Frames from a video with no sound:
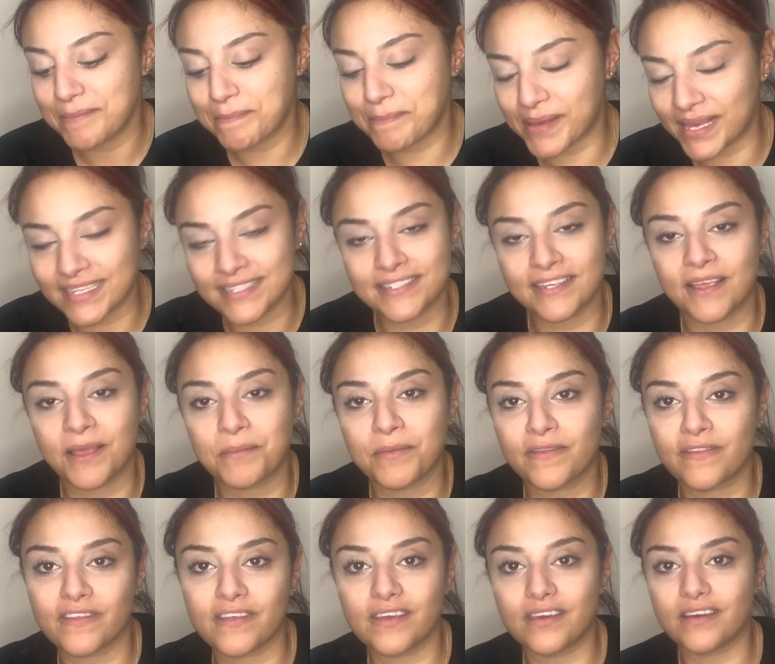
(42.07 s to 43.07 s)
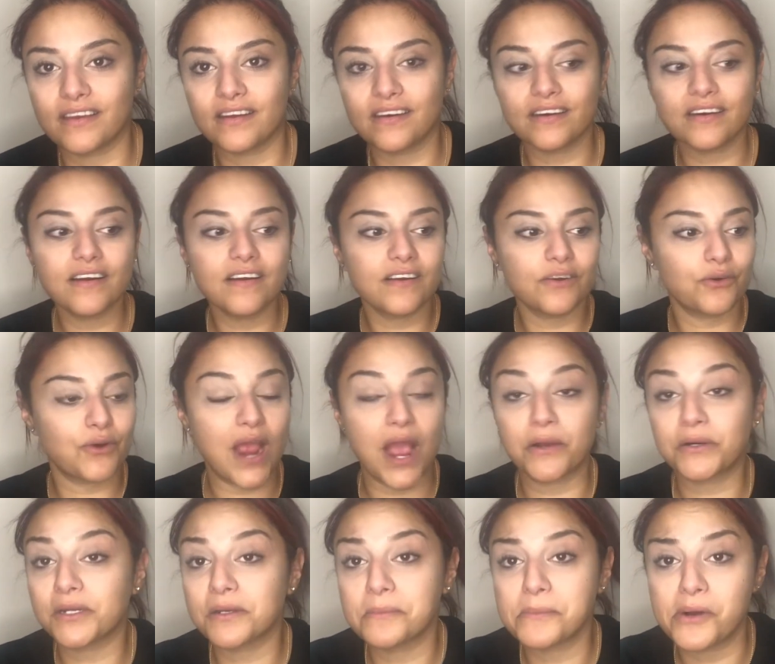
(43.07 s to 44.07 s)
Best time of the year,
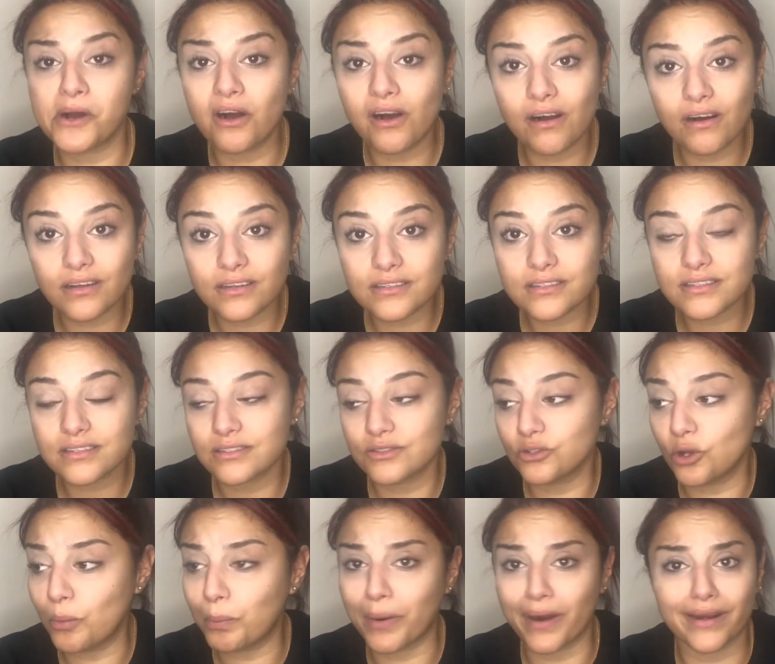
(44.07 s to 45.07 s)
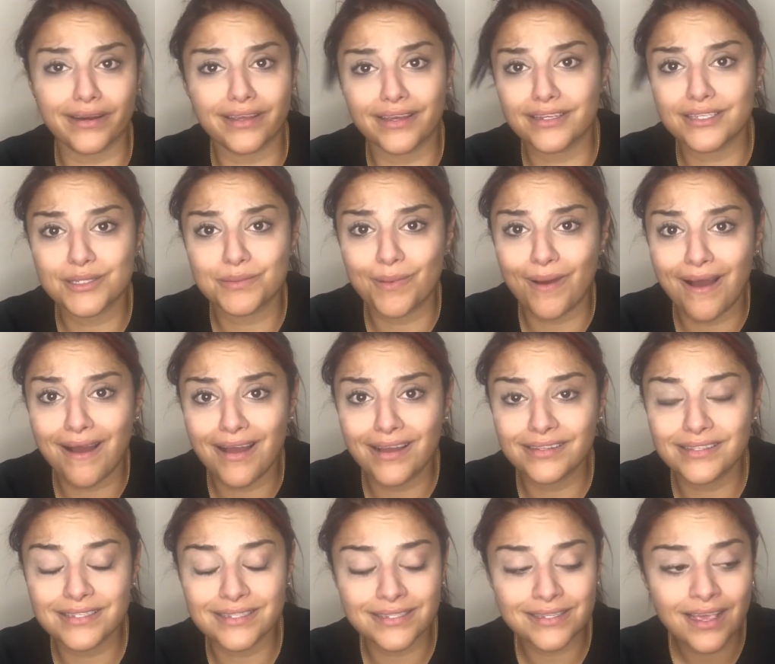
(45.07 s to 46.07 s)
crowded malls, no parking
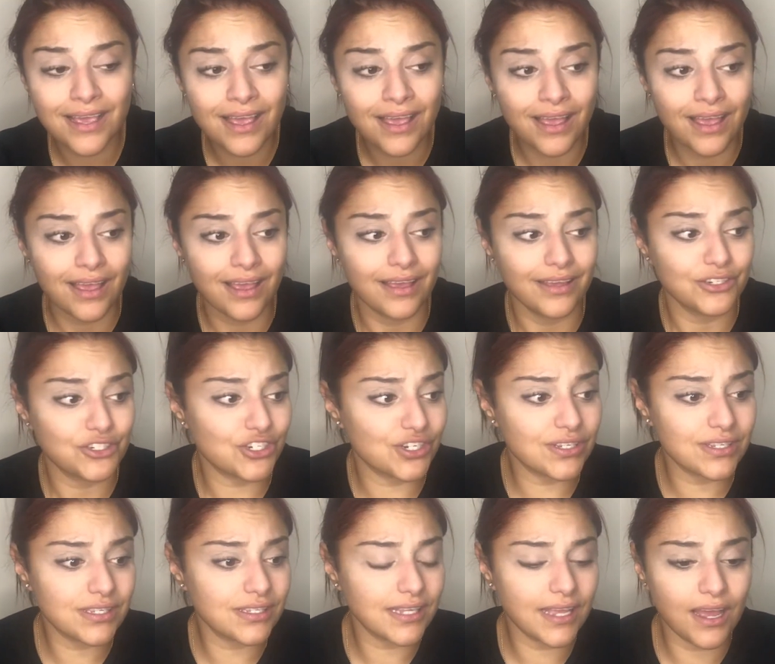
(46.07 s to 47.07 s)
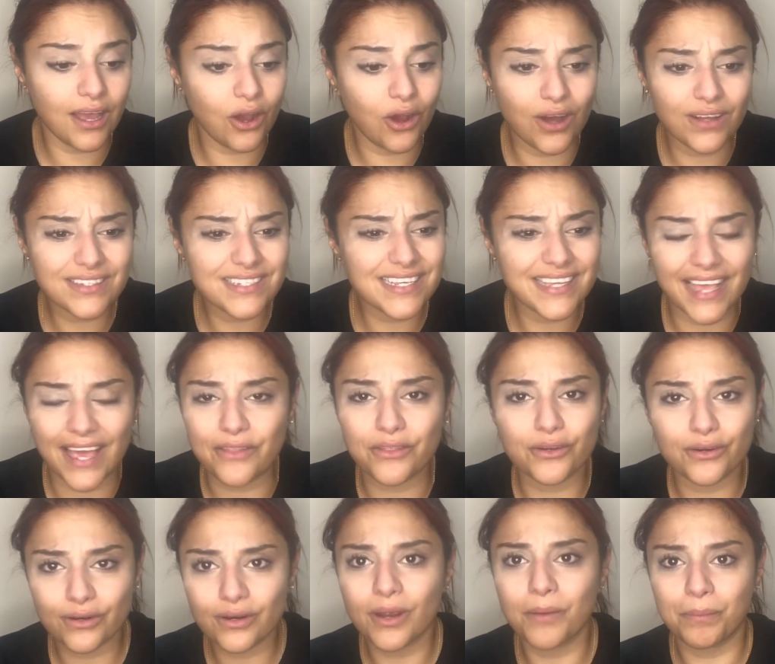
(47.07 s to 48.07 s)
spots, just all
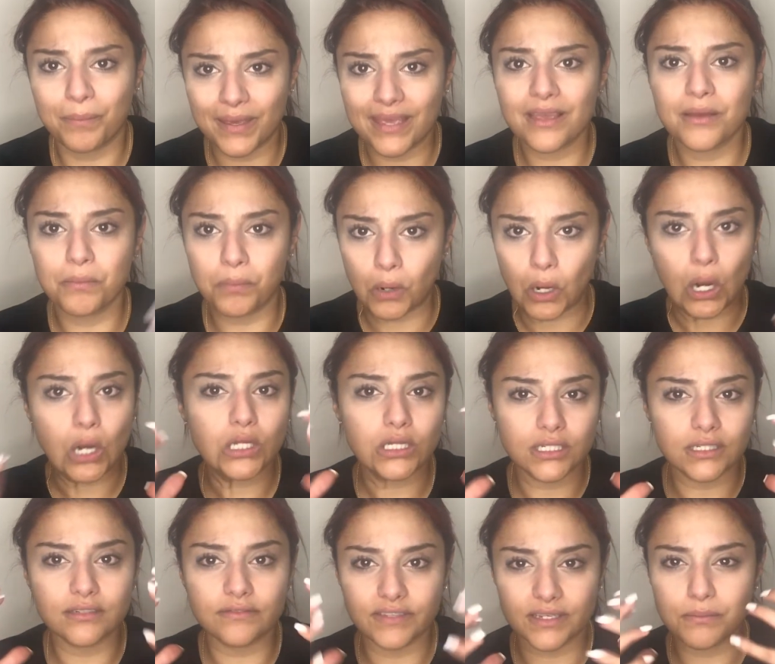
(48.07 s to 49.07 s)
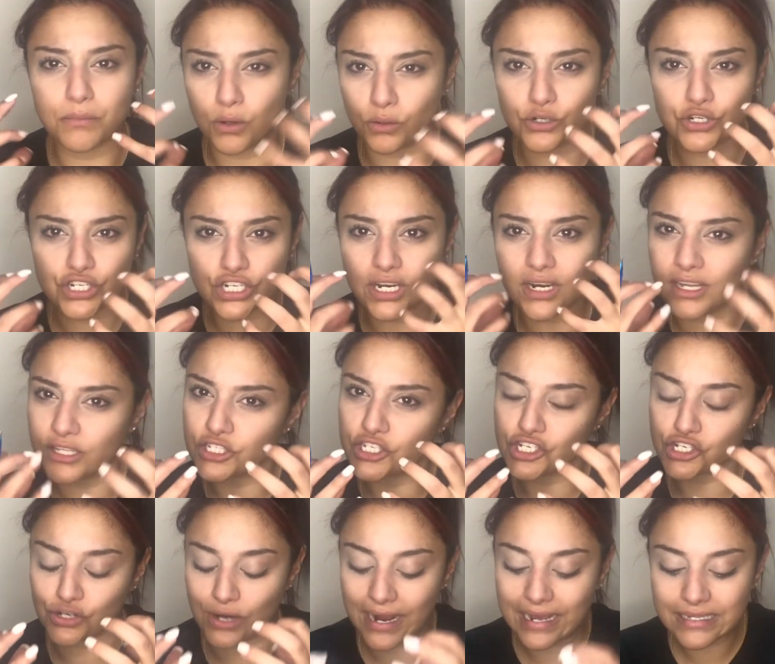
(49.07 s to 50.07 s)
together a big ball of emotion and
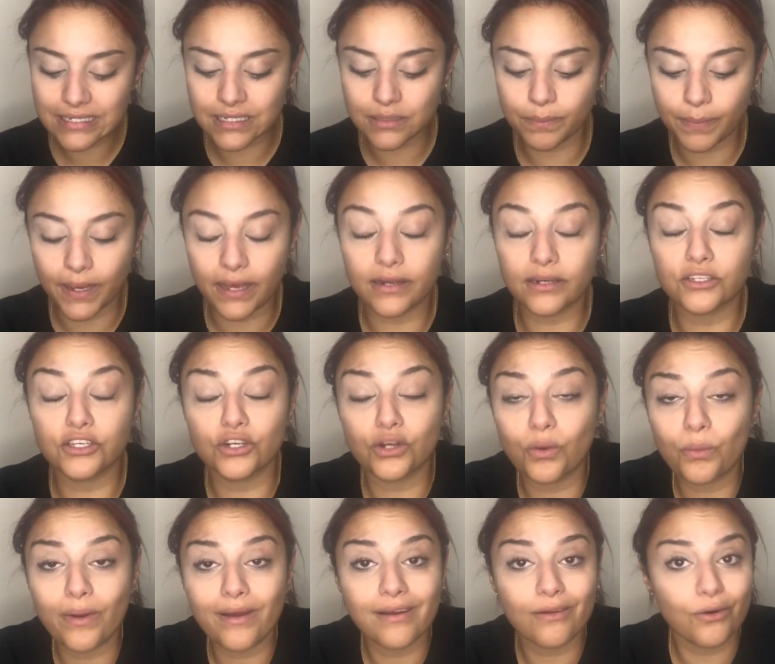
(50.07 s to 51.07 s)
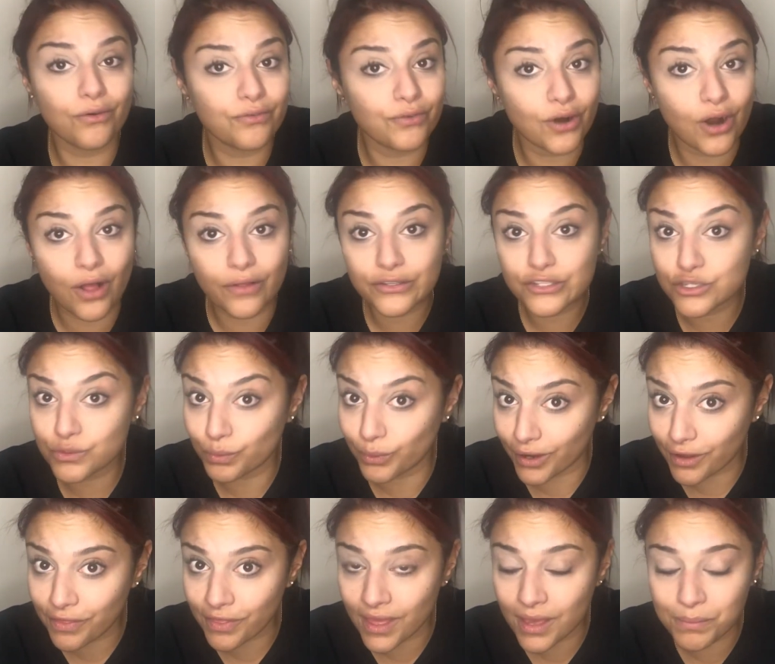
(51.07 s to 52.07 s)
stress. But you know what, overall it's
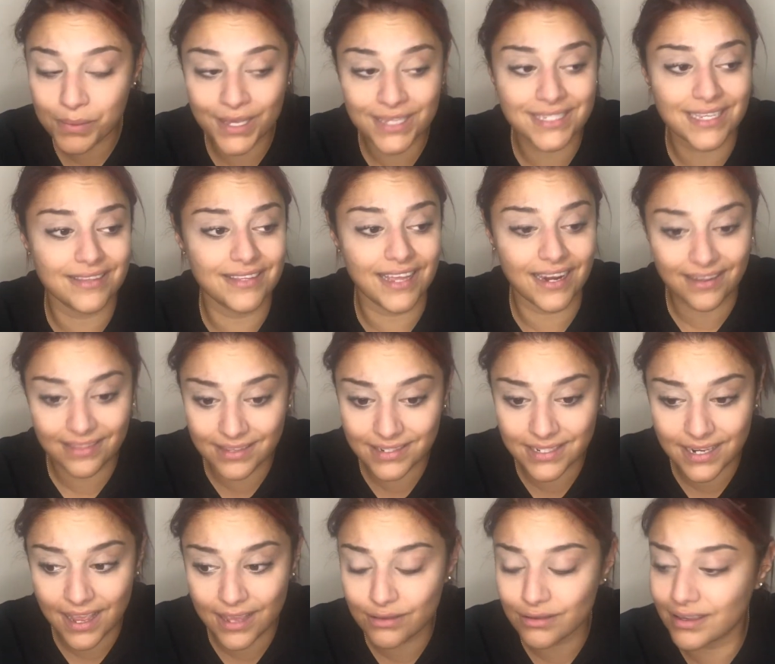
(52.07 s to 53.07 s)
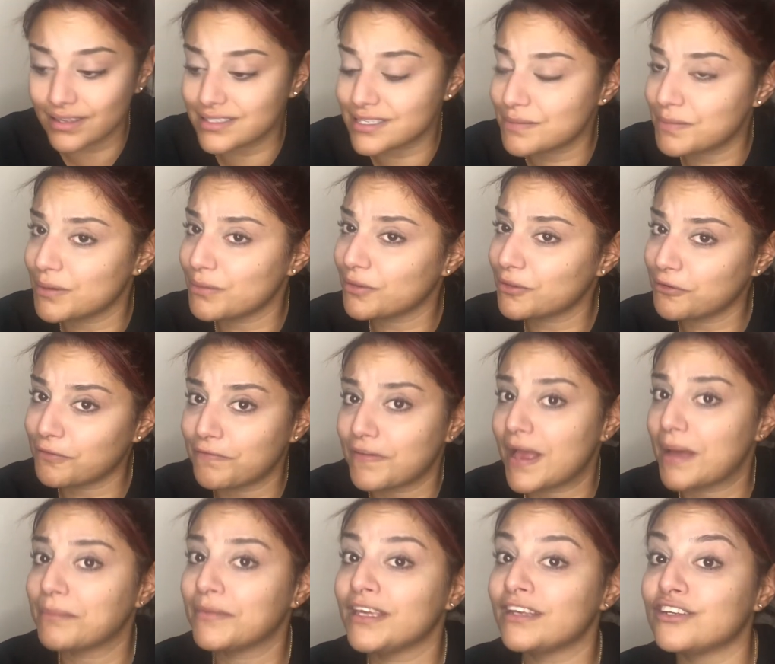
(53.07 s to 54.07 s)
worth it, because at the end of the day you get to be with your
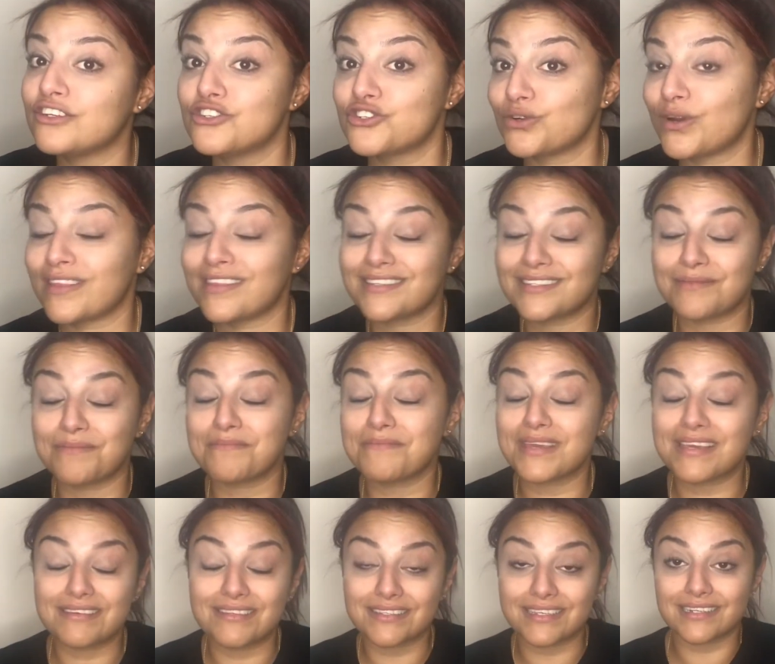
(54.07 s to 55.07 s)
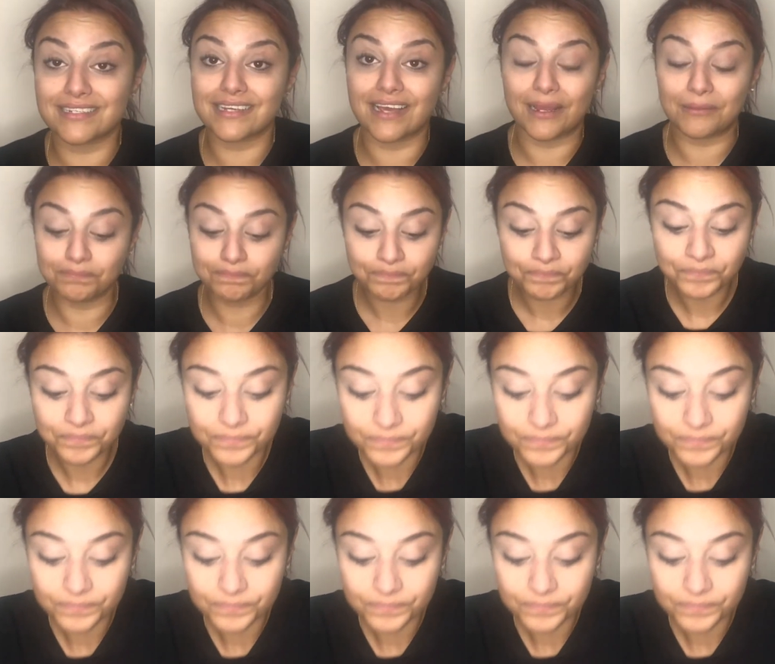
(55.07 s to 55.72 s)
family and enjoy this amazing time.